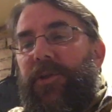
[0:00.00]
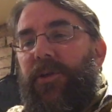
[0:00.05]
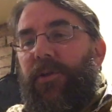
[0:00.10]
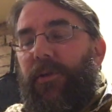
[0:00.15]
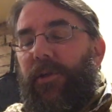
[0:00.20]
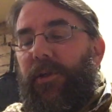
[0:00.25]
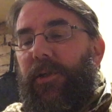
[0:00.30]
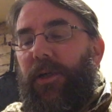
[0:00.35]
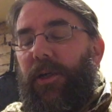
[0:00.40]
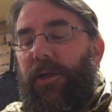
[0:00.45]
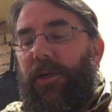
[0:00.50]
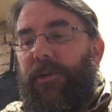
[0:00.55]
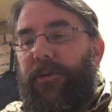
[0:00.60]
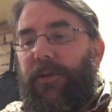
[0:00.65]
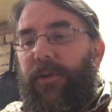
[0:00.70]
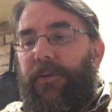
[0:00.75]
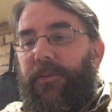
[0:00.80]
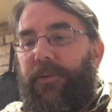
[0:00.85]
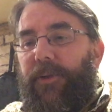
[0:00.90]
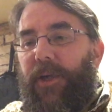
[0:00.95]
took uh,
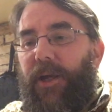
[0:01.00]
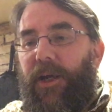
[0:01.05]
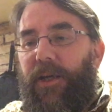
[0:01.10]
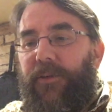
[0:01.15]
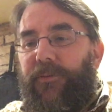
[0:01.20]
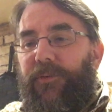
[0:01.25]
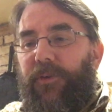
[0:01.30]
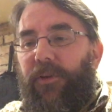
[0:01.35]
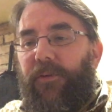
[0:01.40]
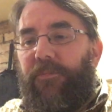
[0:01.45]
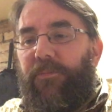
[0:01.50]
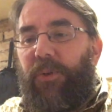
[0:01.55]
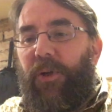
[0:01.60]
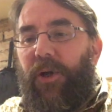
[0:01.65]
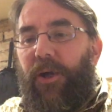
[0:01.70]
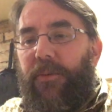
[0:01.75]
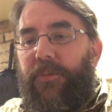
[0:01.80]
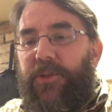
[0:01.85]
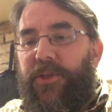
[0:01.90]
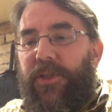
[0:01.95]
the, the, handful of
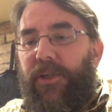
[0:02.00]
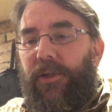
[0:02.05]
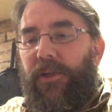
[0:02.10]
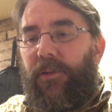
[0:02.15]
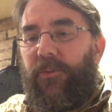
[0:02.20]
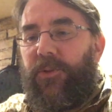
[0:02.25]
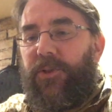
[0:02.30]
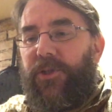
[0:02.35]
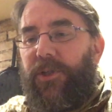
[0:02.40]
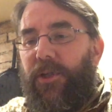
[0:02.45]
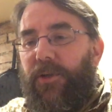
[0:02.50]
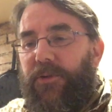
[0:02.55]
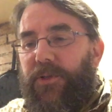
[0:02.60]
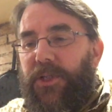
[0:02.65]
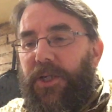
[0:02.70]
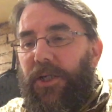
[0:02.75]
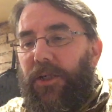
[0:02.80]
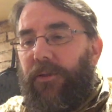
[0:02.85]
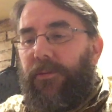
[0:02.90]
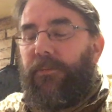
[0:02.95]
pipes that I was
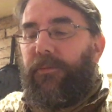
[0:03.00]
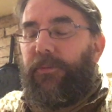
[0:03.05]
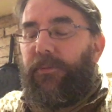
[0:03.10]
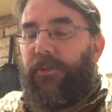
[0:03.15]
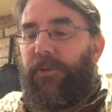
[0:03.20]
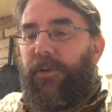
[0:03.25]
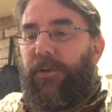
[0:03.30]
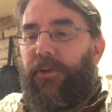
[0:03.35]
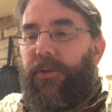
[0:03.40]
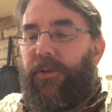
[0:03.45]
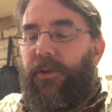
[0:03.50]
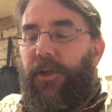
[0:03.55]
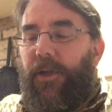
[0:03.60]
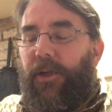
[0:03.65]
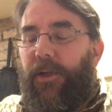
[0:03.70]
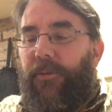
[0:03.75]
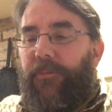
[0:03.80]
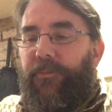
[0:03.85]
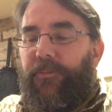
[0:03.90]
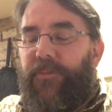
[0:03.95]
using and
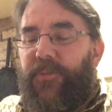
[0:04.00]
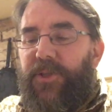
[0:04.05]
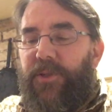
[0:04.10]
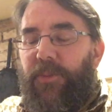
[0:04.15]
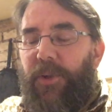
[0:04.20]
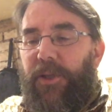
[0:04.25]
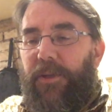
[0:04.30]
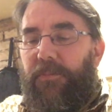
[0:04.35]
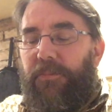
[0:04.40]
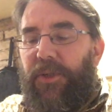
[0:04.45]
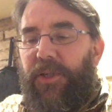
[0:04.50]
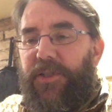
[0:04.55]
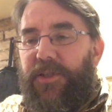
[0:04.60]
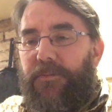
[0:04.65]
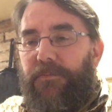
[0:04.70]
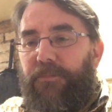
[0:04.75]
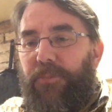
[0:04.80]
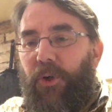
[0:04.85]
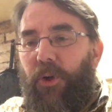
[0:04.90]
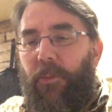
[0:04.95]
uh, some other bits
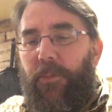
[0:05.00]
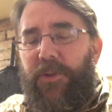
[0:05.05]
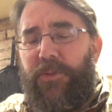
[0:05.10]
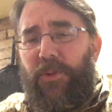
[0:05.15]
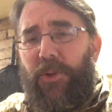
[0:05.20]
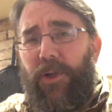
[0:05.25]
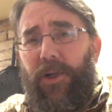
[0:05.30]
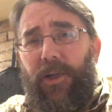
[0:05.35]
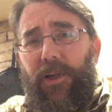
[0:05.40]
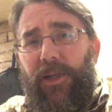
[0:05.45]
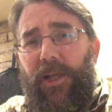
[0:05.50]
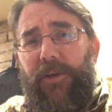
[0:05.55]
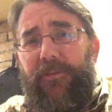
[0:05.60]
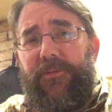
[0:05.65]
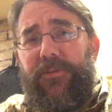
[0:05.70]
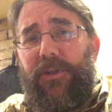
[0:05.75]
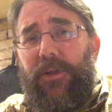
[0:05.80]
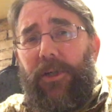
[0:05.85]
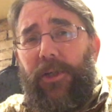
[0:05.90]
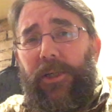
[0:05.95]
and bobs where I
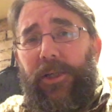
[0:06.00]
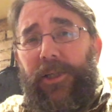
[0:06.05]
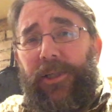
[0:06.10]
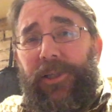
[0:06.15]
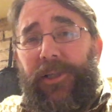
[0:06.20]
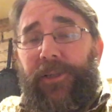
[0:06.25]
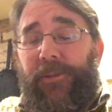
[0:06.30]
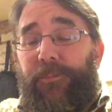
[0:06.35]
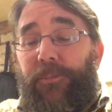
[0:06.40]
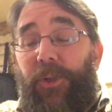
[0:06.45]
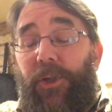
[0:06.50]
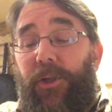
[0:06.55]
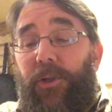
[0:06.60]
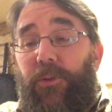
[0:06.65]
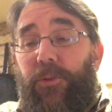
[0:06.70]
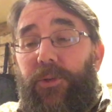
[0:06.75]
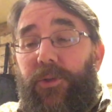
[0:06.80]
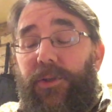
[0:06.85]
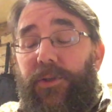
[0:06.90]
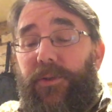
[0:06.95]
left my
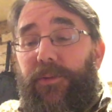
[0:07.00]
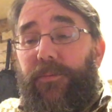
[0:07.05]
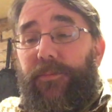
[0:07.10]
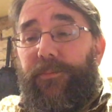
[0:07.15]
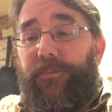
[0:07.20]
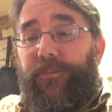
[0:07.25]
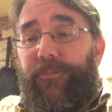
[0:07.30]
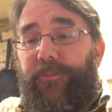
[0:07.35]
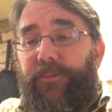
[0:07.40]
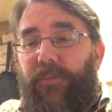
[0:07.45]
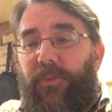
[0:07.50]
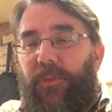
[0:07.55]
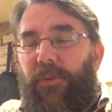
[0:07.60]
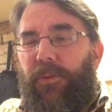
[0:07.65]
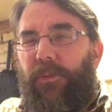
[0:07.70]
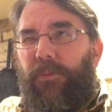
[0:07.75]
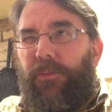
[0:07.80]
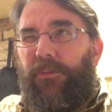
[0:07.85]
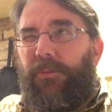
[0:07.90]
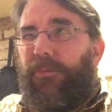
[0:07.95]
old
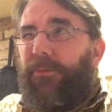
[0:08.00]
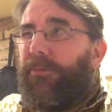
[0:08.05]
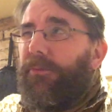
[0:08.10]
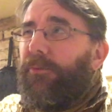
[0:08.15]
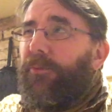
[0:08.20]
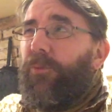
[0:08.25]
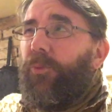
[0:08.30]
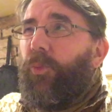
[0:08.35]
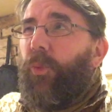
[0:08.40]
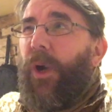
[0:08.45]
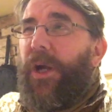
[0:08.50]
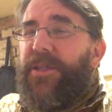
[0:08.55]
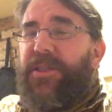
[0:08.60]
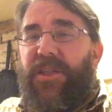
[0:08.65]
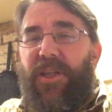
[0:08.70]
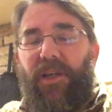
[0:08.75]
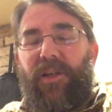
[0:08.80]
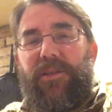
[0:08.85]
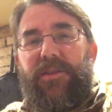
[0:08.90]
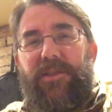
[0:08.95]

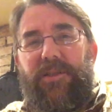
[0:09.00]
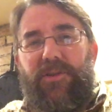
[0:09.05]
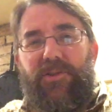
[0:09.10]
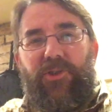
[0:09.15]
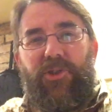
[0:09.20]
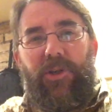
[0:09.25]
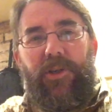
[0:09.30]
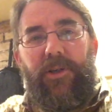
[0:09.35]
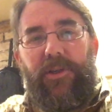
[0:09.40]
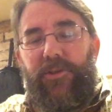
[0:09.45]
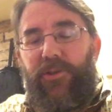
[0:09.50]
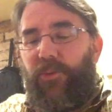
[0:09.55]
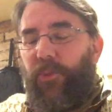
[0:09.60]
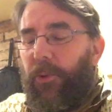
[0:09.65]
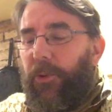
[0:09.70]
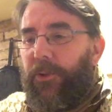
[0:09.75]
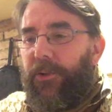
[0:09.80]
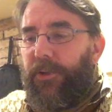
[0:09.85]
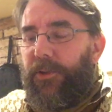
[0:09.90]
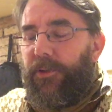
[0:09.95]
Wessex church
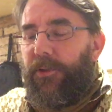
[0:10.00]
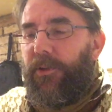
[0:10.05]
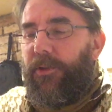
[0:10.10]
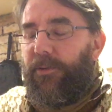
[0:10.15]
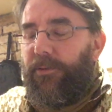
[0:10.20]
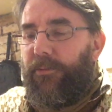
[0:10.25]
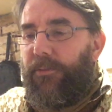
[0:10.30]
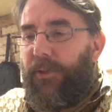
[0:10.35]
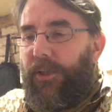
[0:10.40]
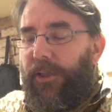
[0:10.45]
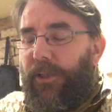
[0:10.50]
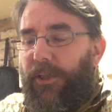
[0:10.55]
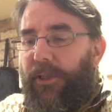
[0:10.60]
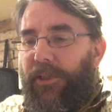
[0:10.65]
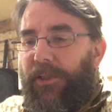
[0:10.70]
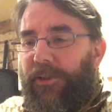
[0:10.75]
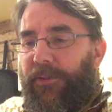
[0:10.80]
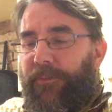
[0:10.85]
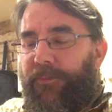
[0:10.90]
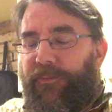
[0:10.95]
warden and
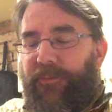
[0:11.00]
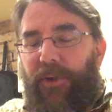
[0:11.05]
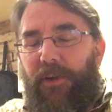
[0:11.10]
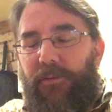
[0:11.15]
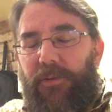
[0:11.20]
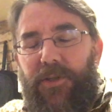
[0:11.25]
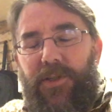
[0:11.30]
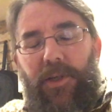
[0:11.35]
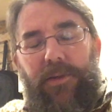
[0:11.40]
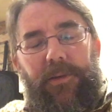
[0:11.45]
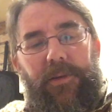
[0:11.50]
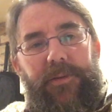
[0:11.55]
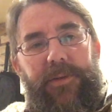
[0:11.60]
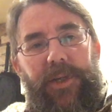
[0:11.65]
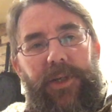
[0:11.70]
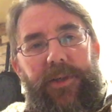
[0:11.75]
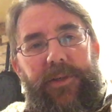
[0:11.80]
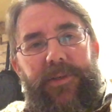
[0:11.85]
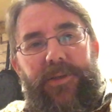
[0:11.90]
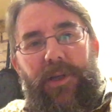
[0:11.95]
various other
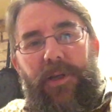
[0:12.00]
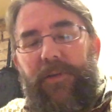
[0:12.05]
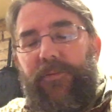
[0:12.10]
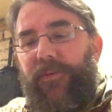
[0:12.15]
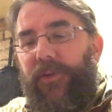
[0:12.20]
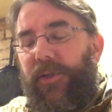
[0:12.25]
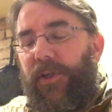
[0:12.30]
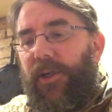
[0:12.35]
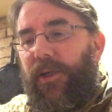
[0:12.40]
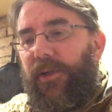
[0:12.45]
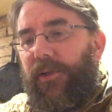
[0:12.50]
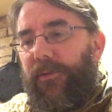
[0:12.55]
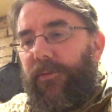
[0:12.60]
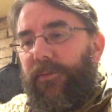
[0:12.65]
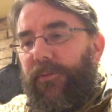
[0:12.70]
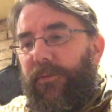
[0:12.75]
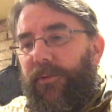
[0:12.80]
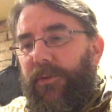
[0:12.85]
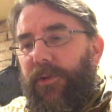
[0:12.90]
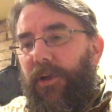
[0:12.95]
things over there,
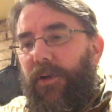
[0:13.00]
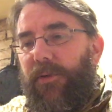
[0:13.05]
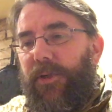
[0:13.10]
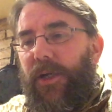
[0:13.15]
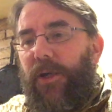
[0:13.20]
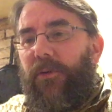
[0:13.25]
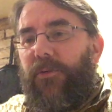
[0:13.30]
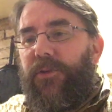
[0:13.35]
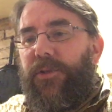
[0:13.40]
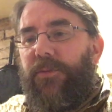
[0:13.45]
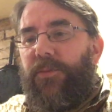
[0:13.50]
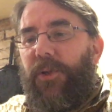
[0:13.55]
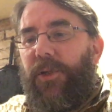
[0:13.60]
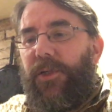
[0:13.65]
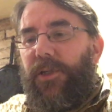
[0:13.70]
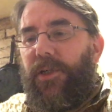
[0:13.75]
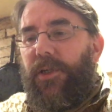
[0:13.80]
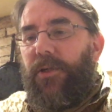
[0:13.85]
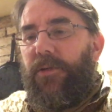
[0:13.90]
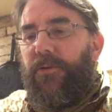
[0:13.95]
no doubt to be
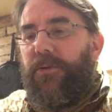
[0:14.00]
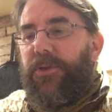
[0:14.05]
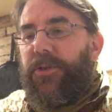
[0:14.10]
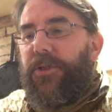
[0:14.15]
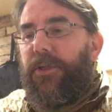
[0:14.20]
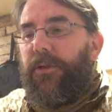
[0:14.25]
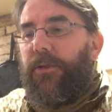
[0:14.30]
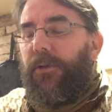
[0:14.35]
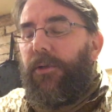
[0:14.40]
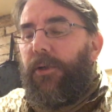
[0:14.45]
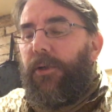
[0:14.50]
used